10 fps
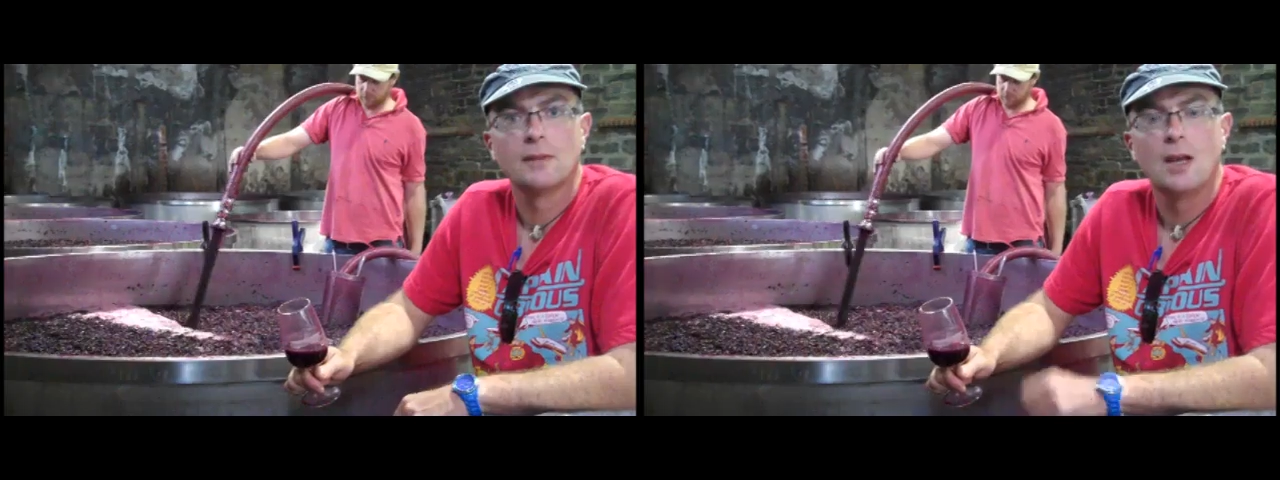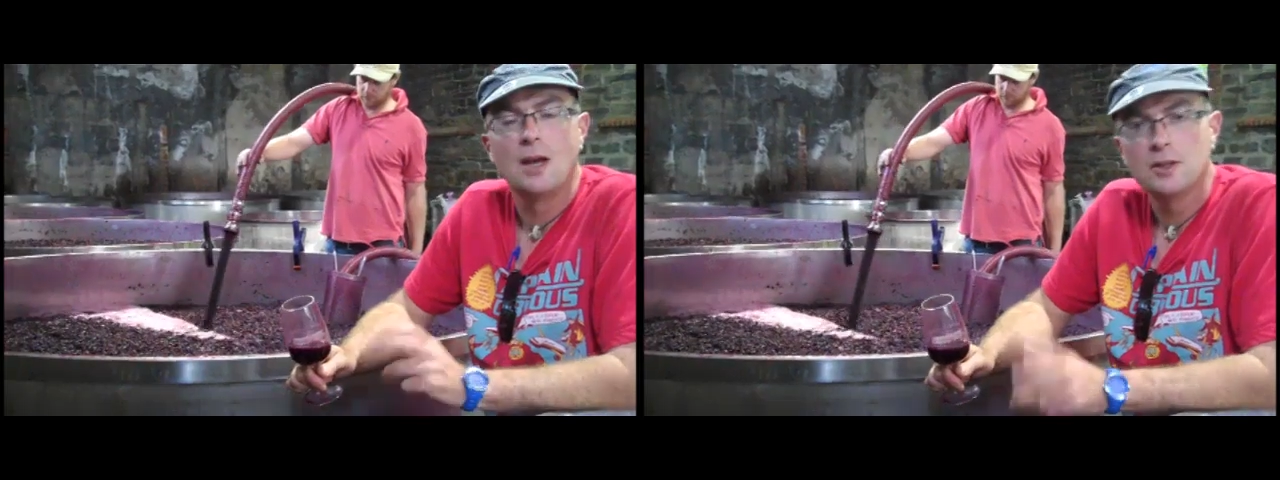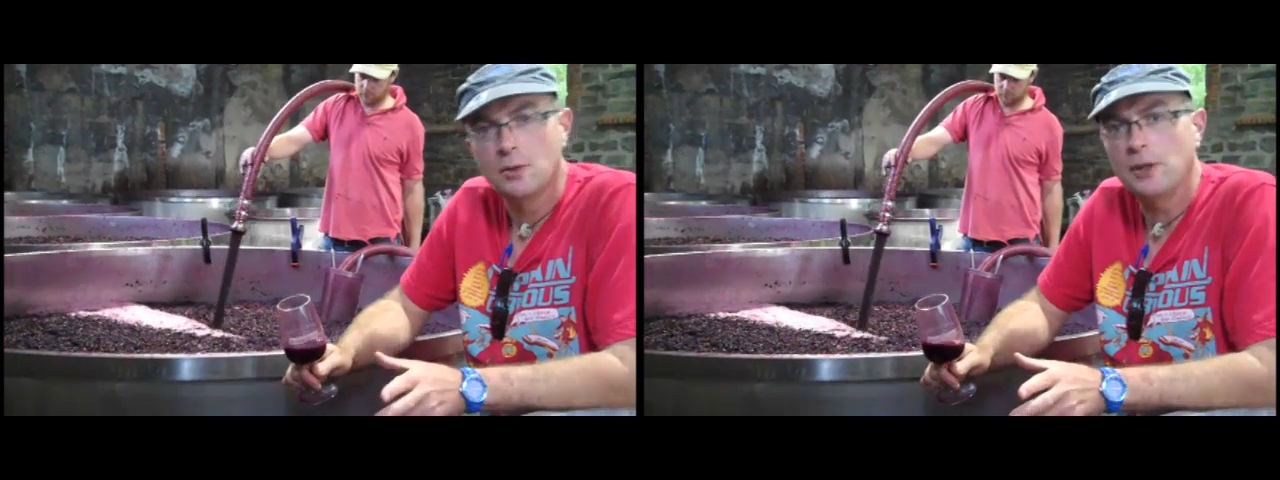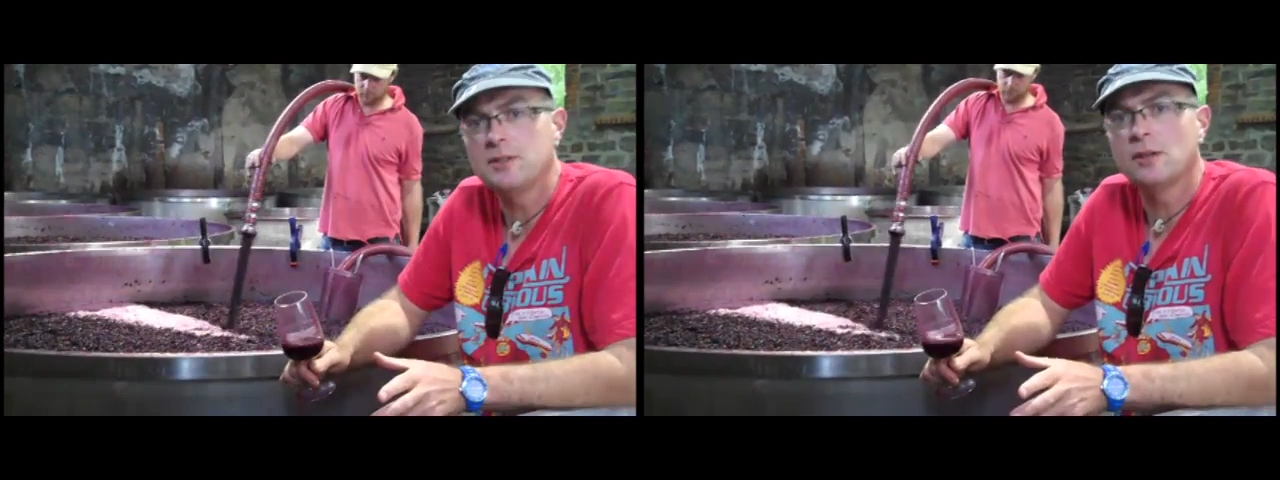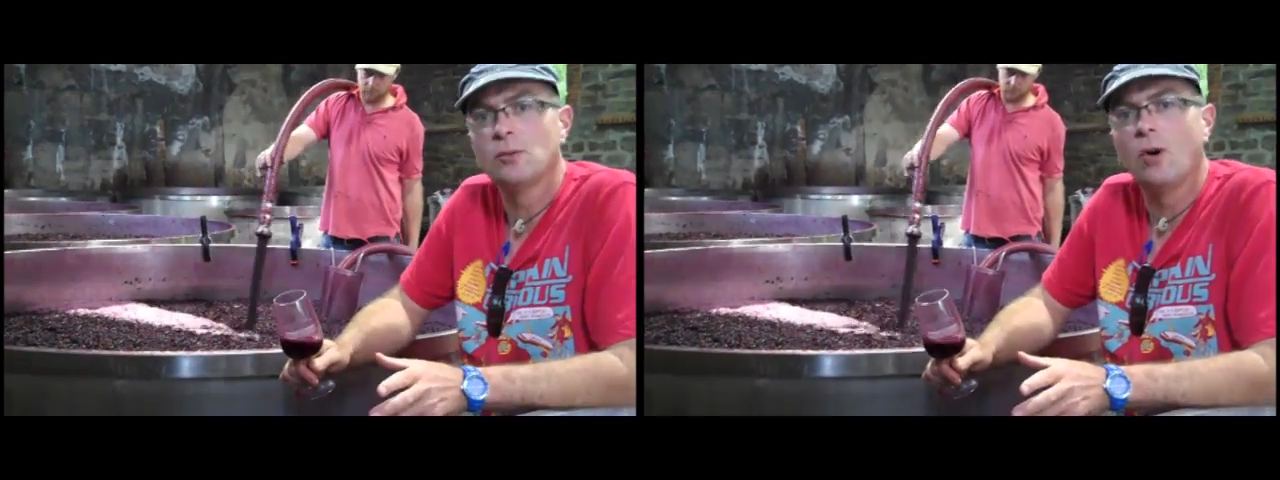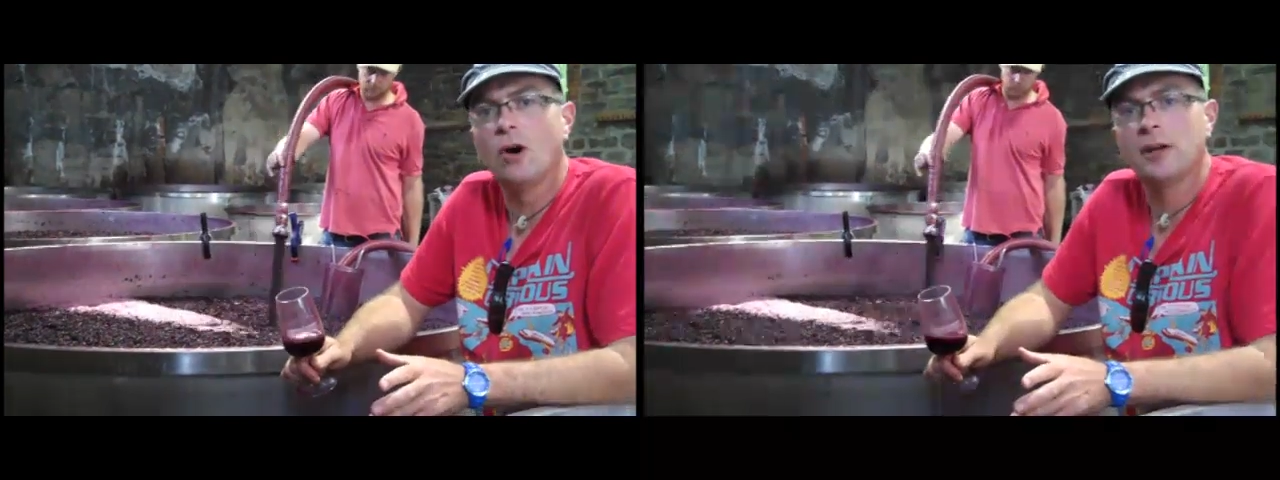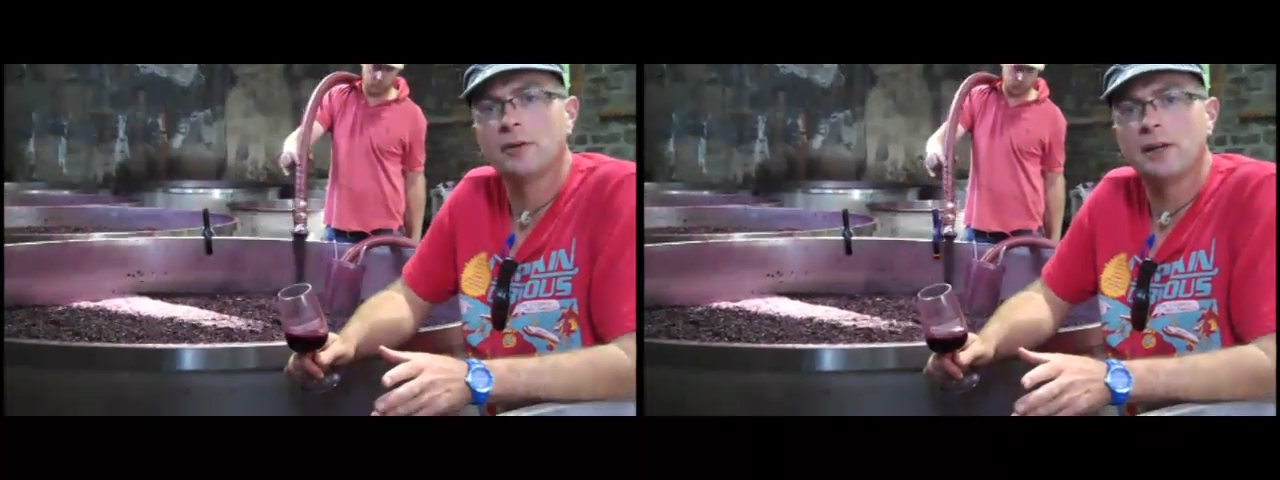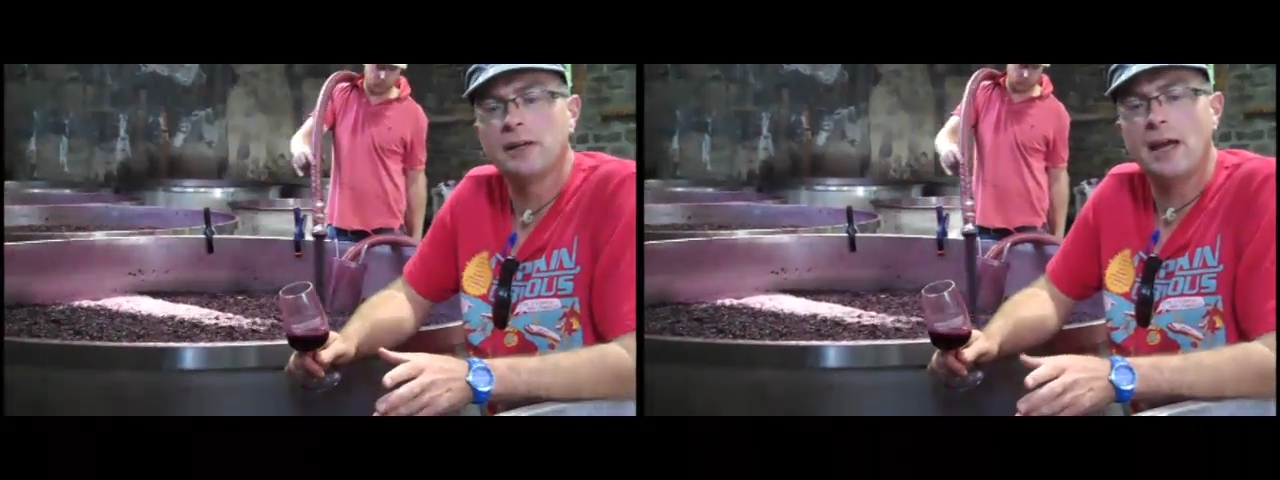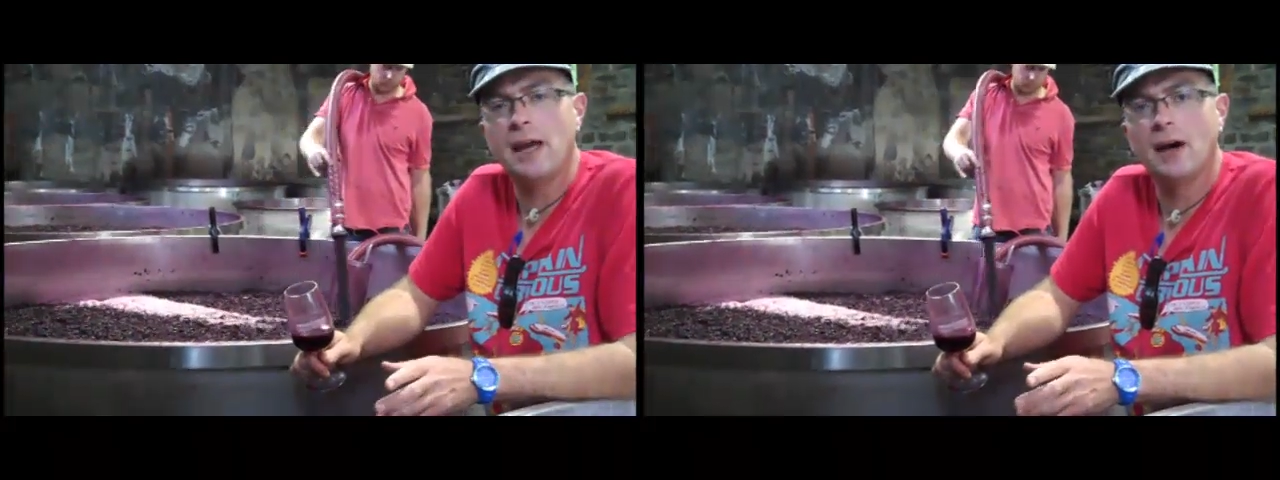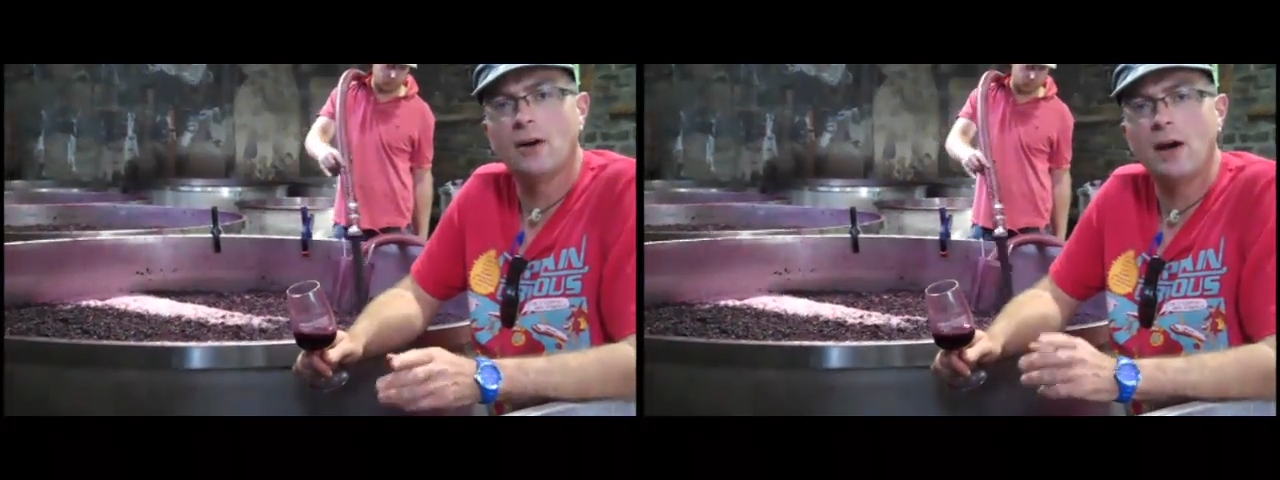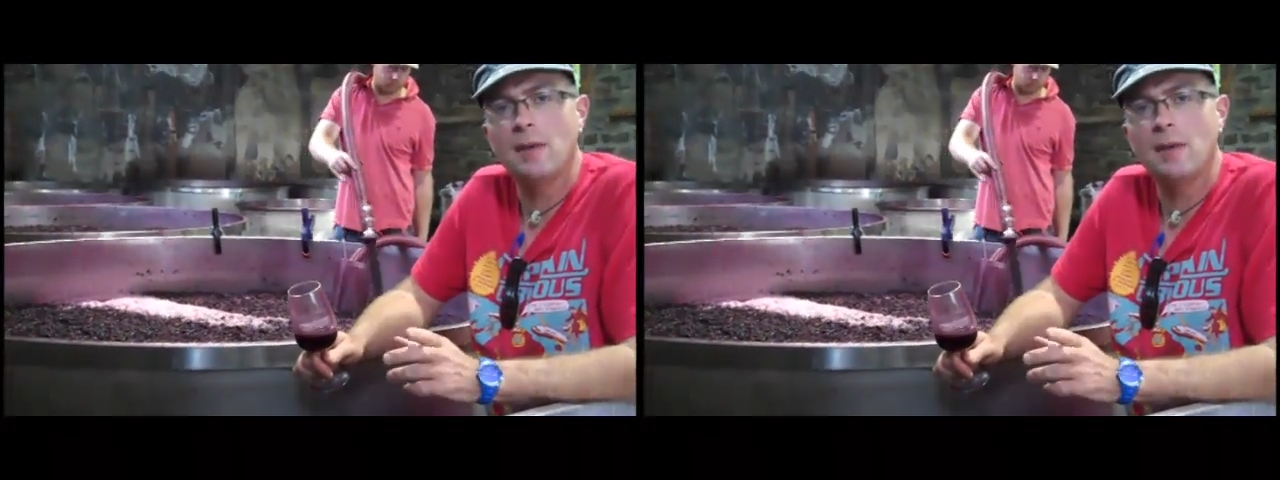So into the winery now,